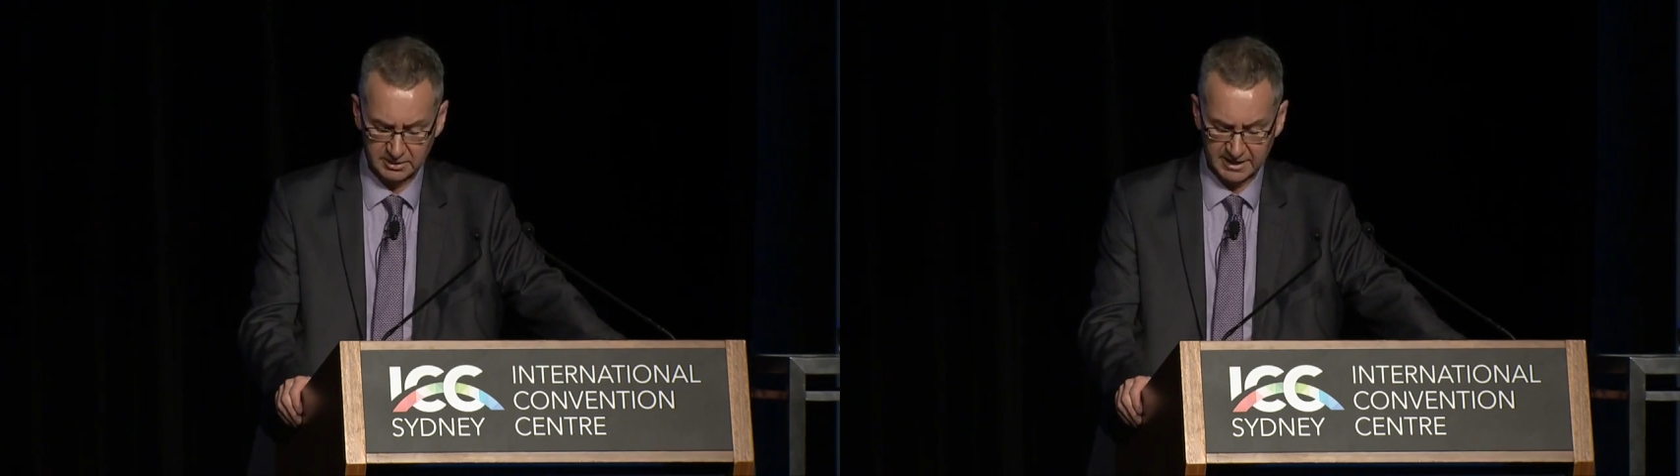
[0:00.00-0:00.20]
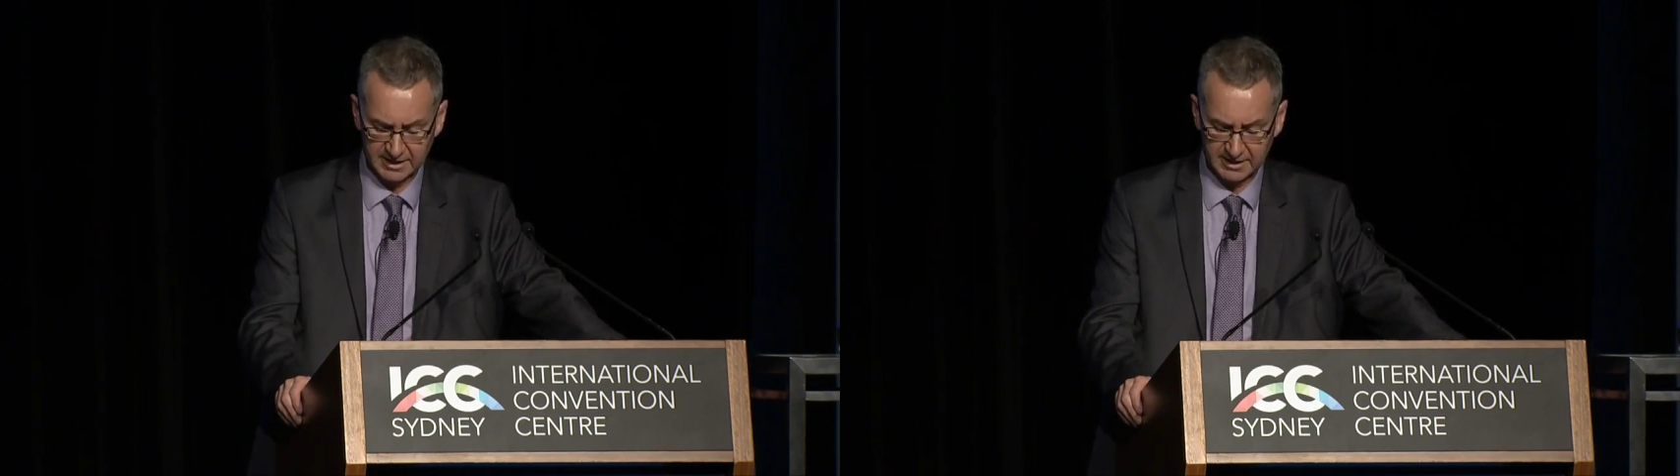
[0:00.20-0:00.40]

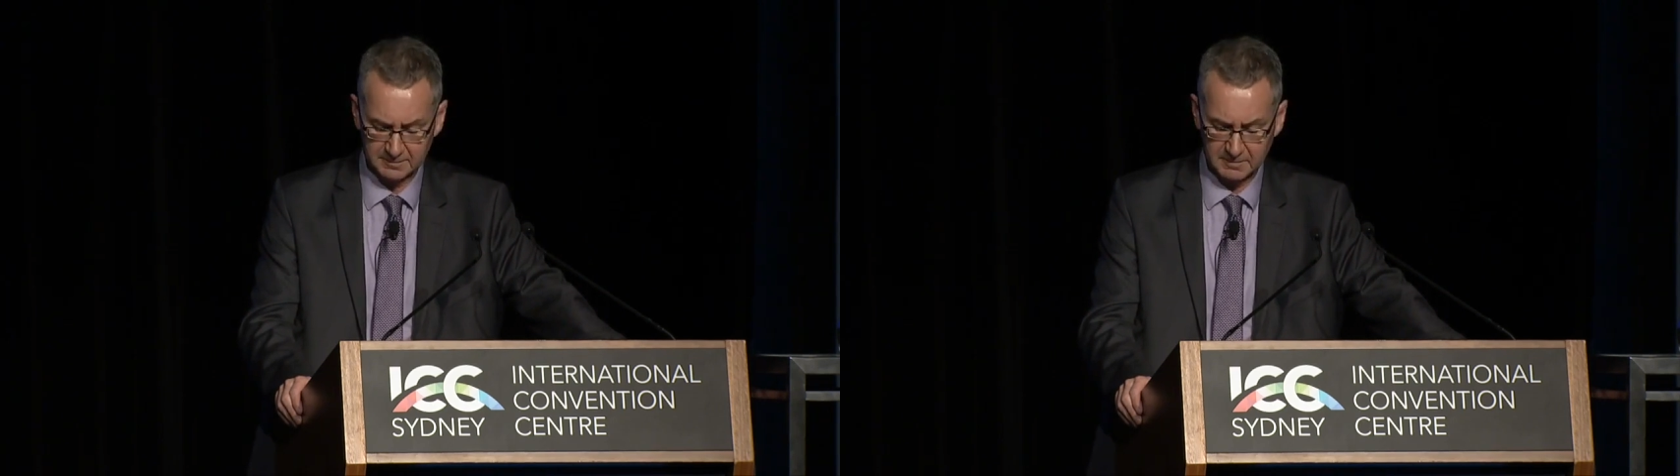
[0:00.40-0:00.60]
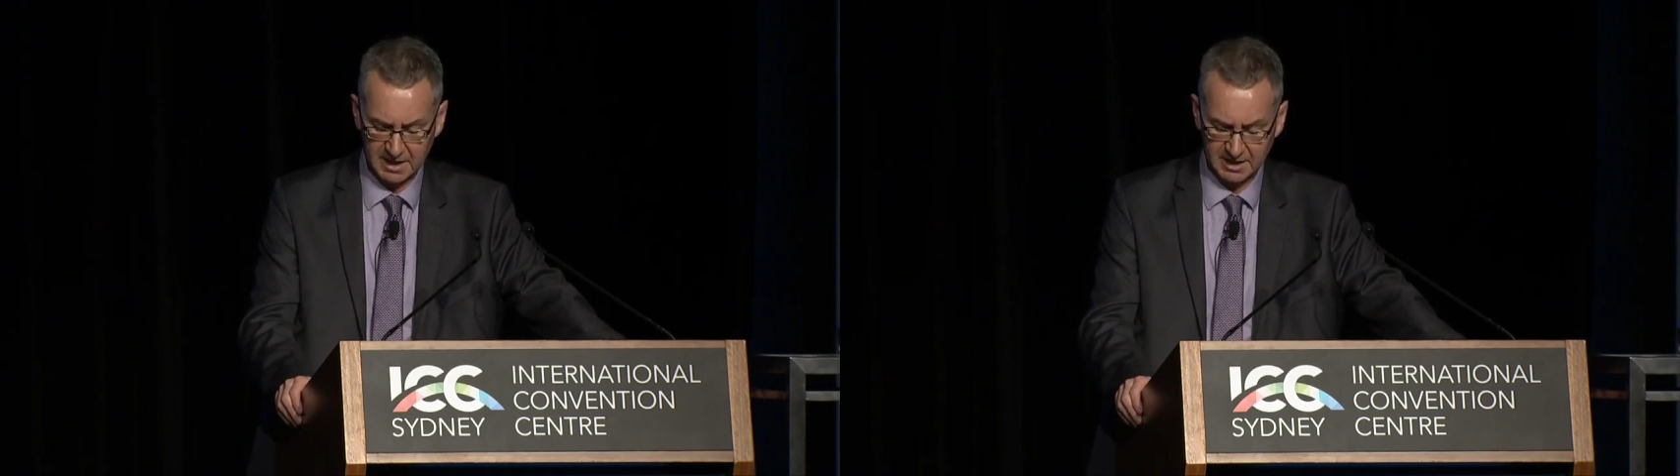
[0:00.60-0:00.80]
land,
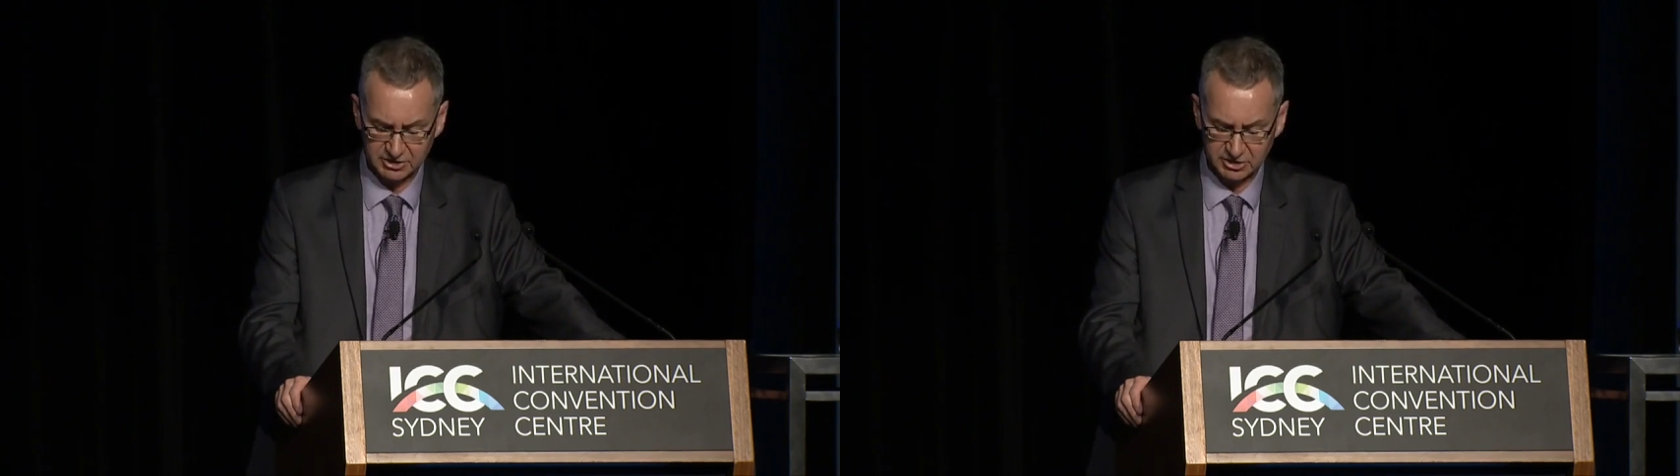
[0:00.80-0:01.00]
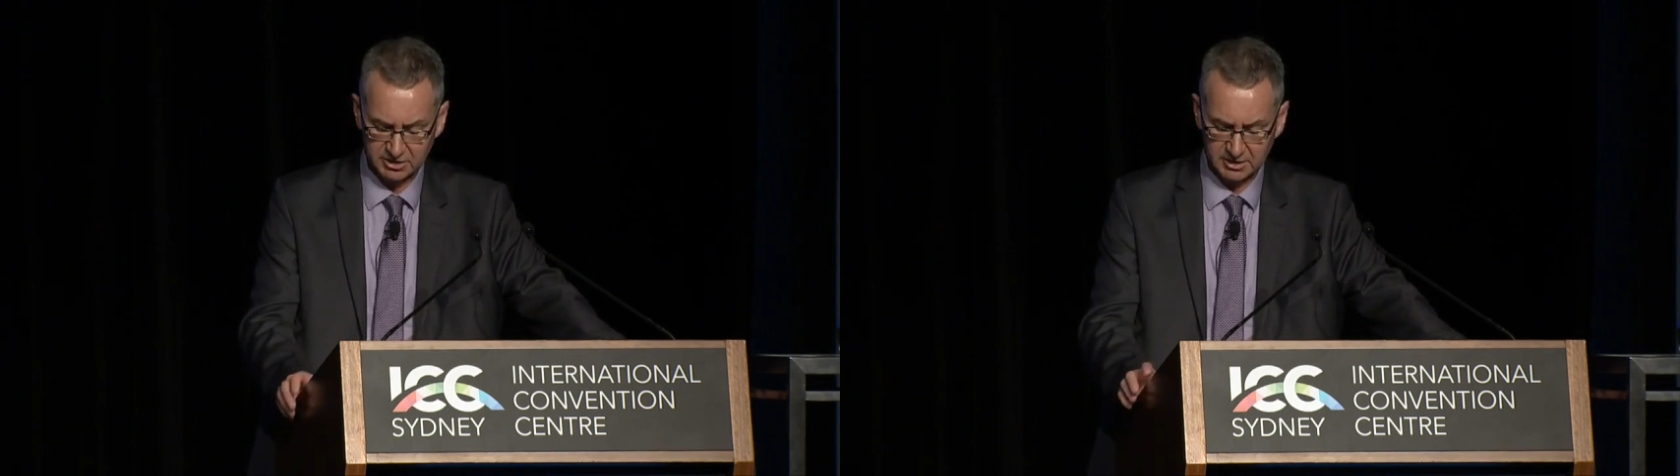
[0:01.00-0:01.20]
in
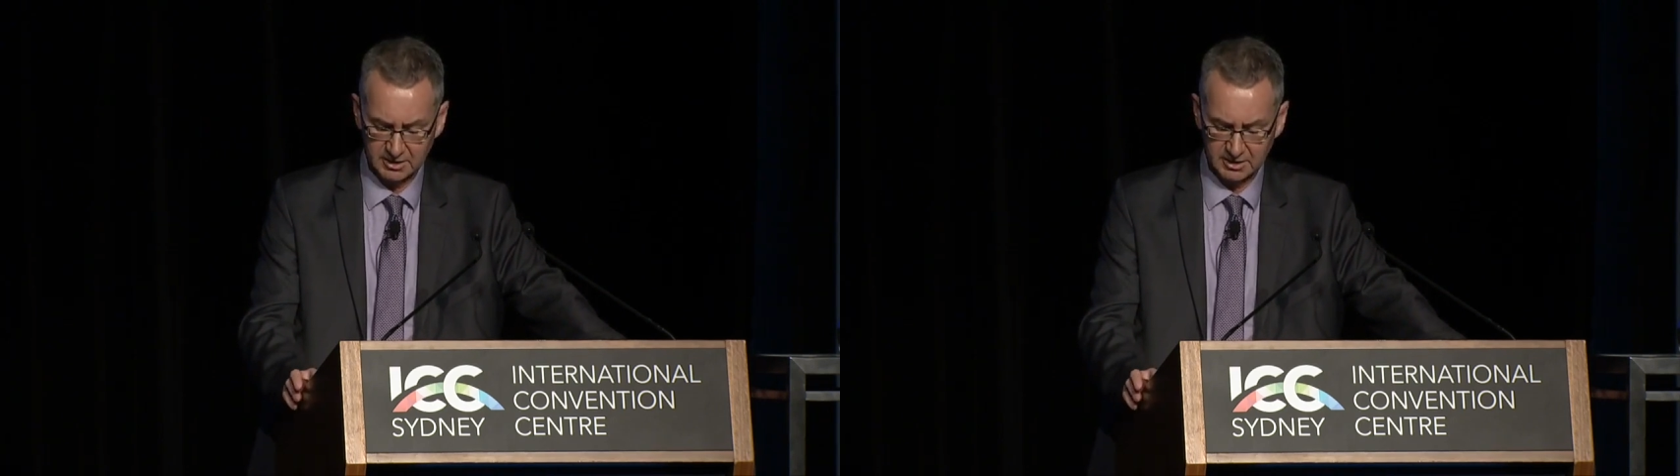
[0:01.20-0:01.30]
March.